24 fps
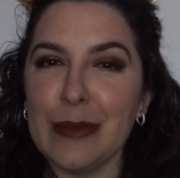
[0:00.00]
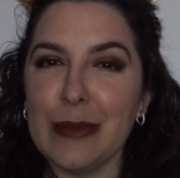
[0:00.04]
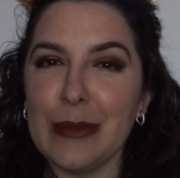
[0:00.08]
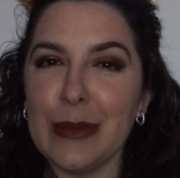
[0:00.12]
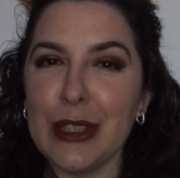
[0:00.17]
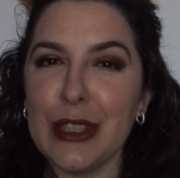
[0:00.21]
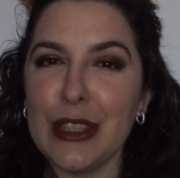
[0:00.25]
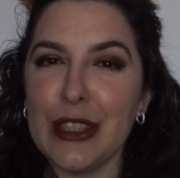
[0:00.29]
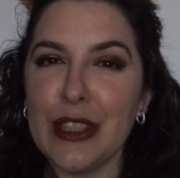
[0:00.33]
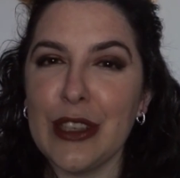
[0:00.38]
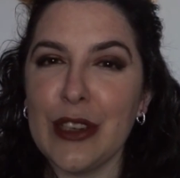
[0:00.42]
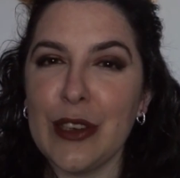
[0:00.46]

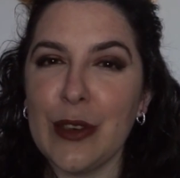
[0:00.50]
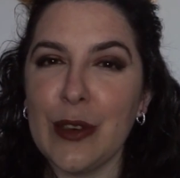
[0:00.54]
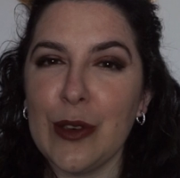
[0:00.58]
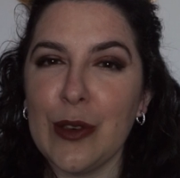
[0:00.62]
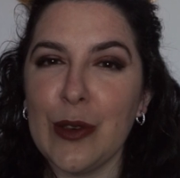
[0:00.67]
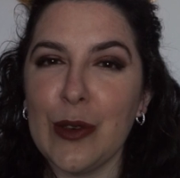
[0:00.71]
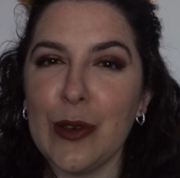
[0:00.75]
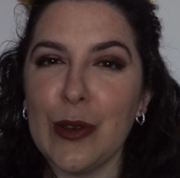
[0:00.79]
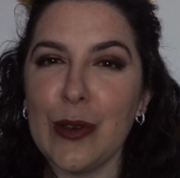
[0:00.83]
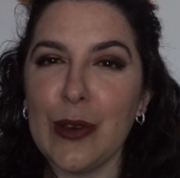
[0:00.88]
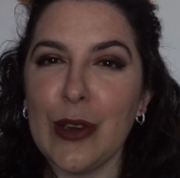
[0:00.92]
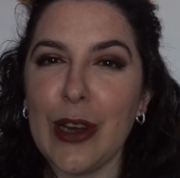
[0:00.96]

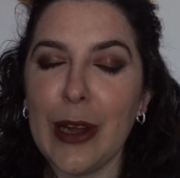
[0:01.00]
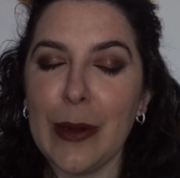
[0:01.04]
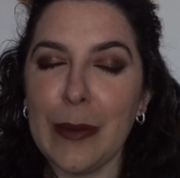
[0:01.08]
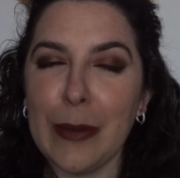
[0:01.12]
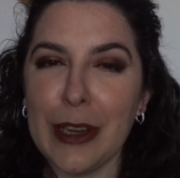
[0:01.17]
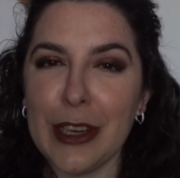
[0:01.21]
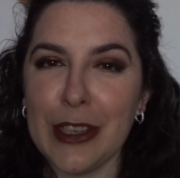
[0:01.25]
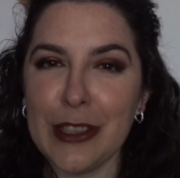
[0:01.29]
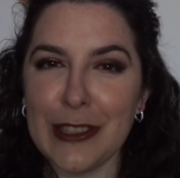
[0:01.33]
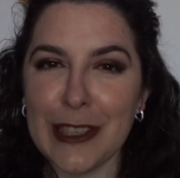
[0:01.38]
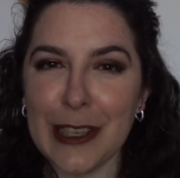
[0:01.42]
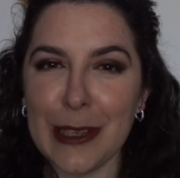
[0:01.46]
So I
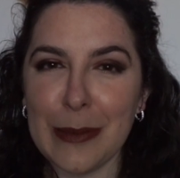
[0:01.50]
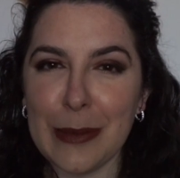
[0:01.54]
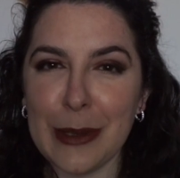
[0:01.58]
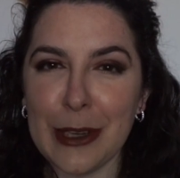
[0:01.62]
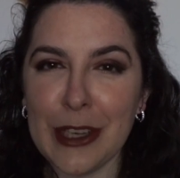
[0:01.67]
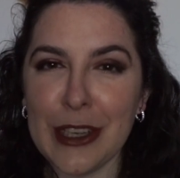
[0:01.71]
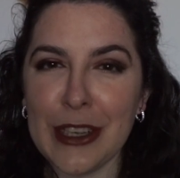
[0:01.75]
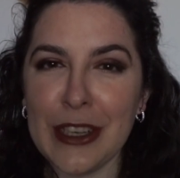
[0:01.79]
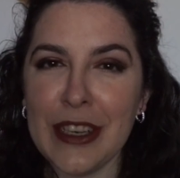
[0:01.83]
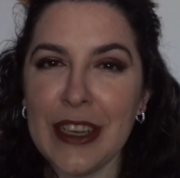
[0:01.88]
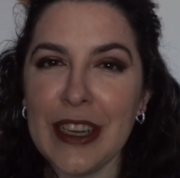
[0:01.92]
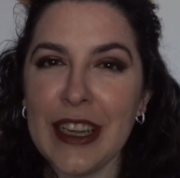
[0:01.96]
bought a
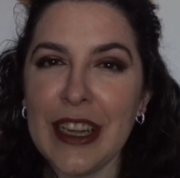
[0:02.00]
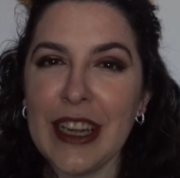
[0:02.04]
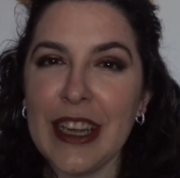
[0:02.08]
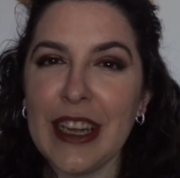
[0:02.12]
tripod.